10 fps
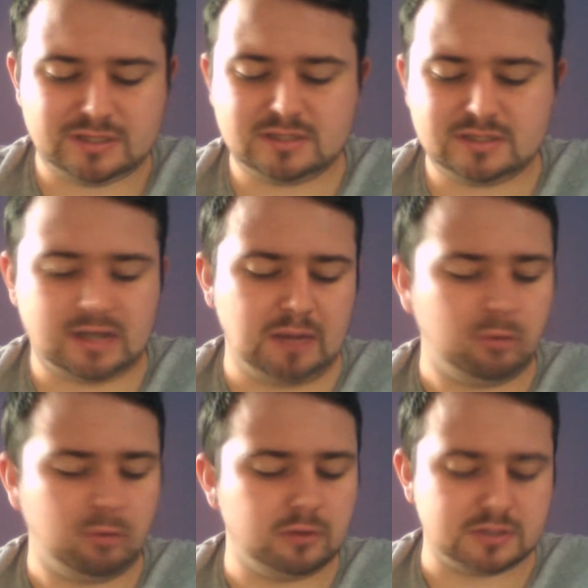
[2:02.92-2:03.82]
is kind of
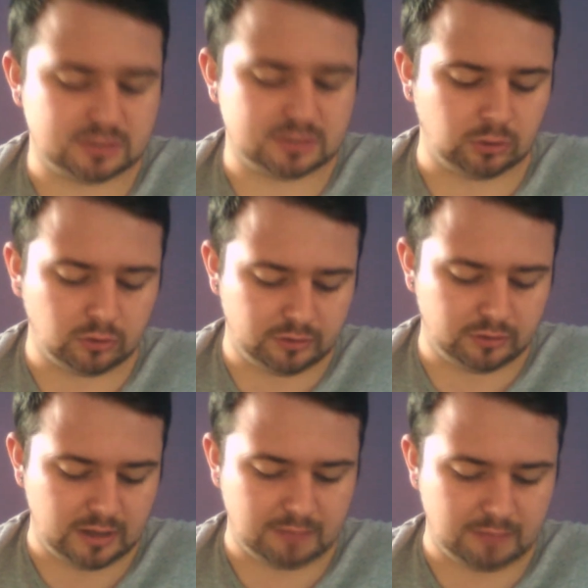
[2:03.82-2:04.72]
pointless because a lot of
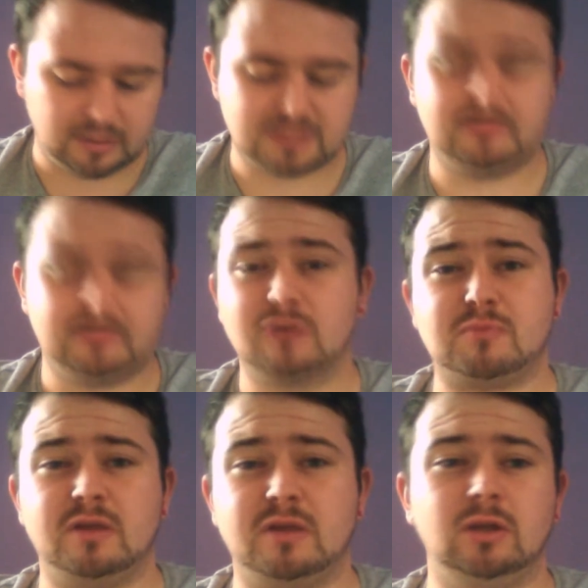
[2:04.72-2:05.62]
the casting values are
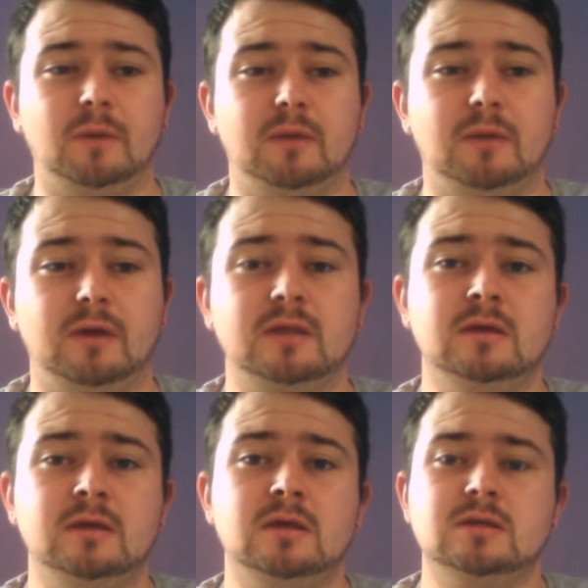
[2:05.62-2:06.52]
pretty low anyway.
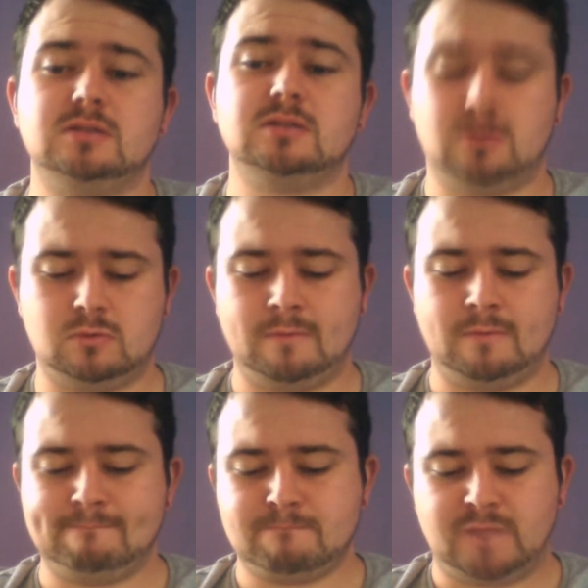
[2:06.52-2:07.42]
So
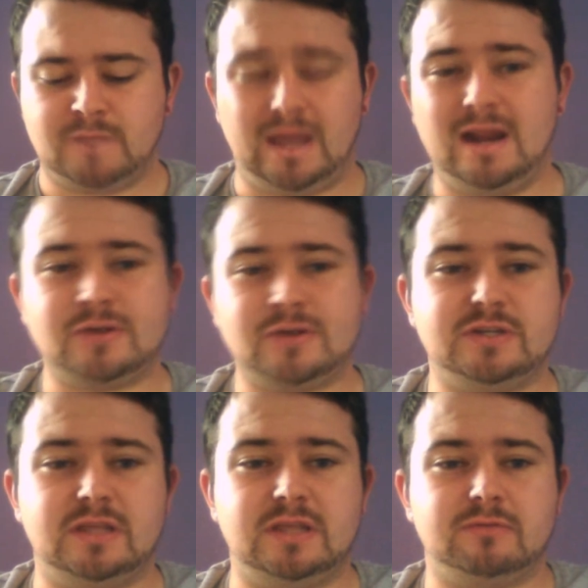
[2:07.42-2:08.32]
getting an extra
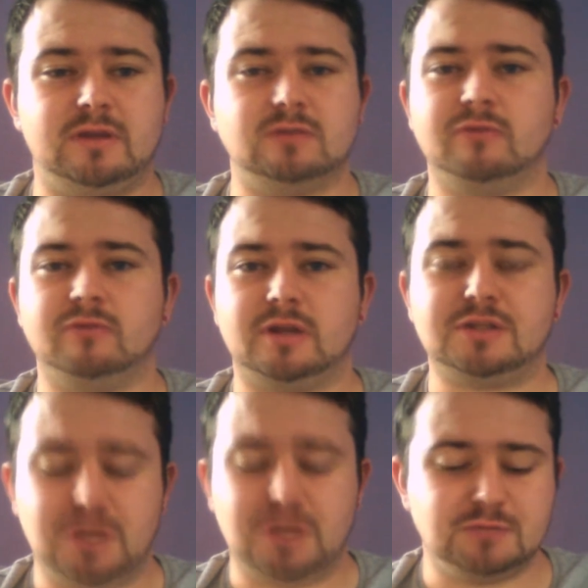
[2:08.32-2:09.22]
D3 is not really going to
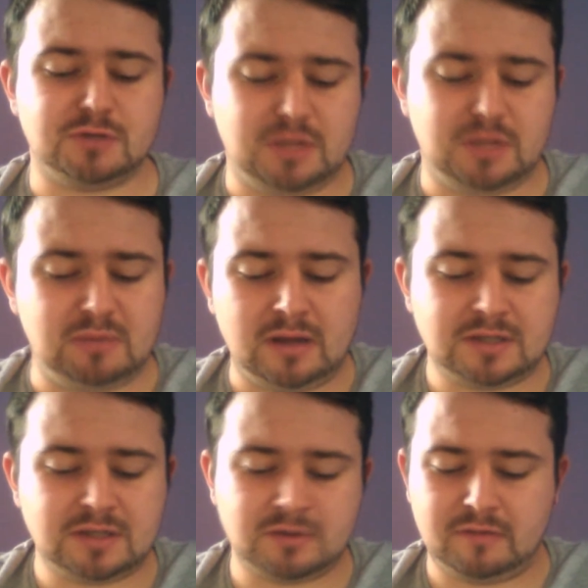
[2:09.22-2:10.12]
change much. It'd be
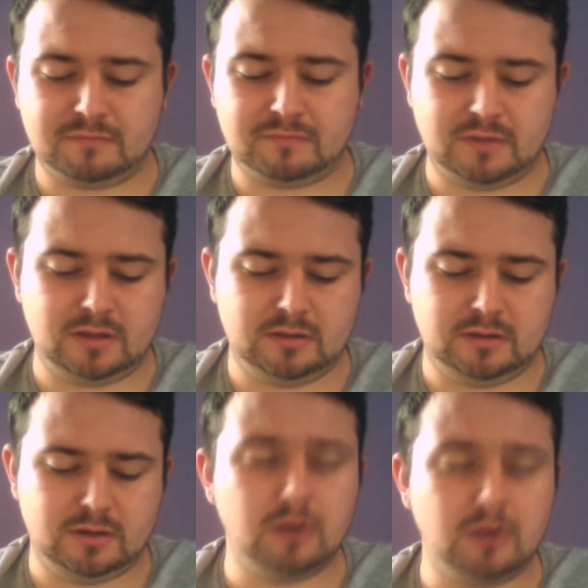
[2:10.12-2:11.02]
nicer if it
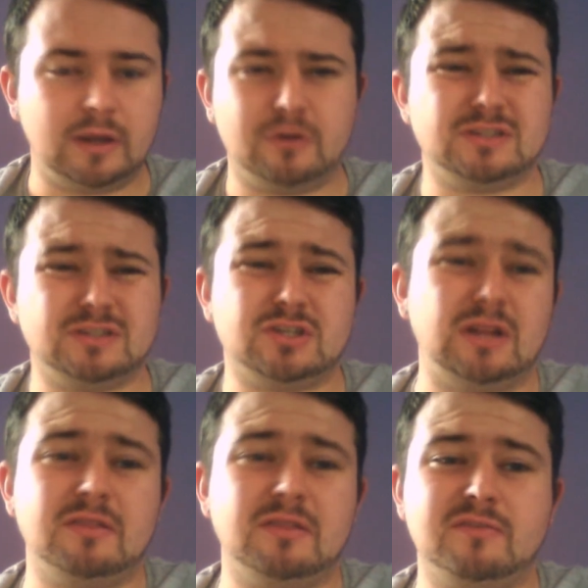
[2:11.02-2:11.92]
increased the
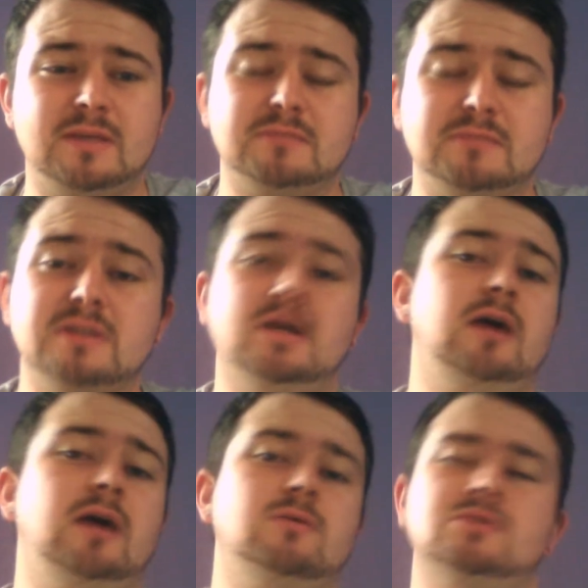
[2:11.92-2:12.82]
strength of your magic
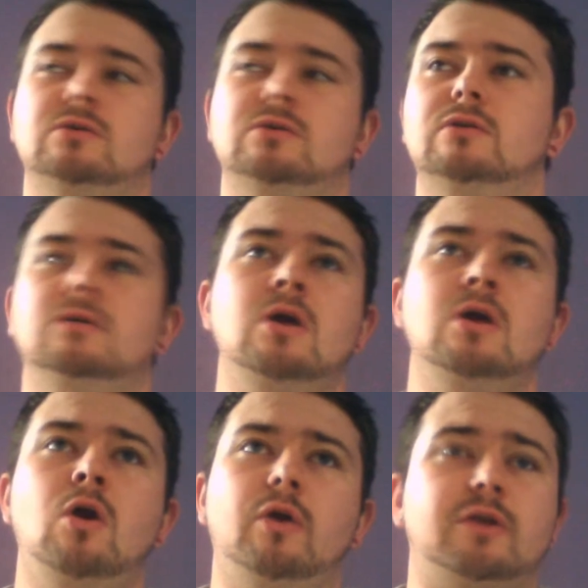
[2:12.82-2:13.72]
missiles or
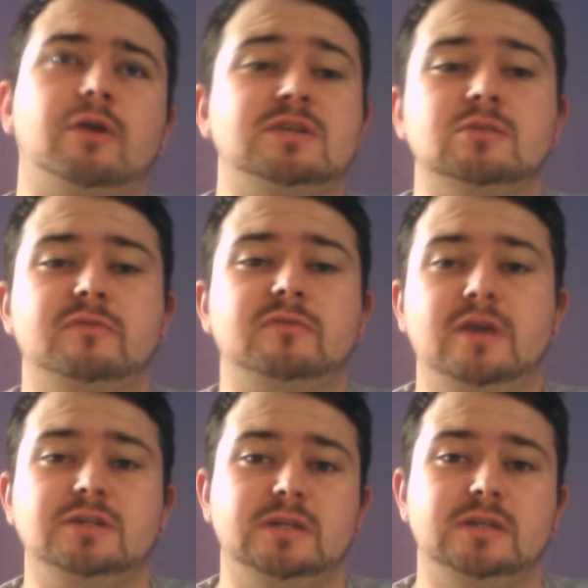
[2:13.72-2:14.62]
increase the number of
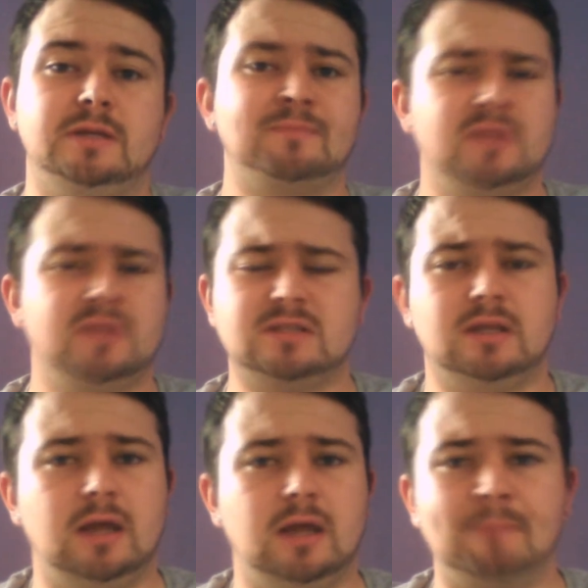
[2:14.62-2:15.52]
hits you did, things like
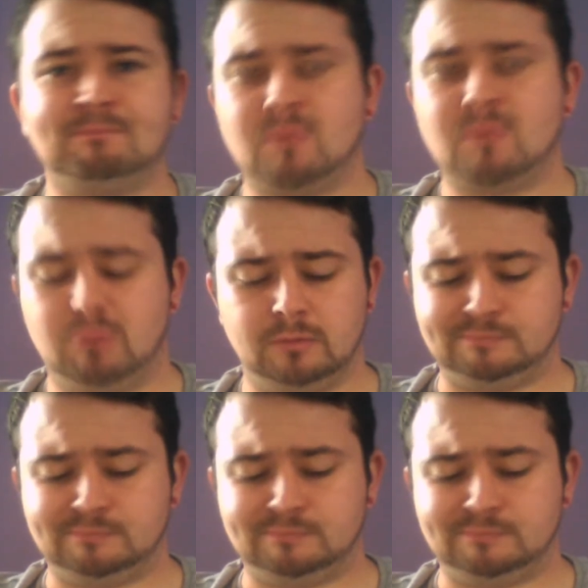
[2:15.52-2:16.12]
that. But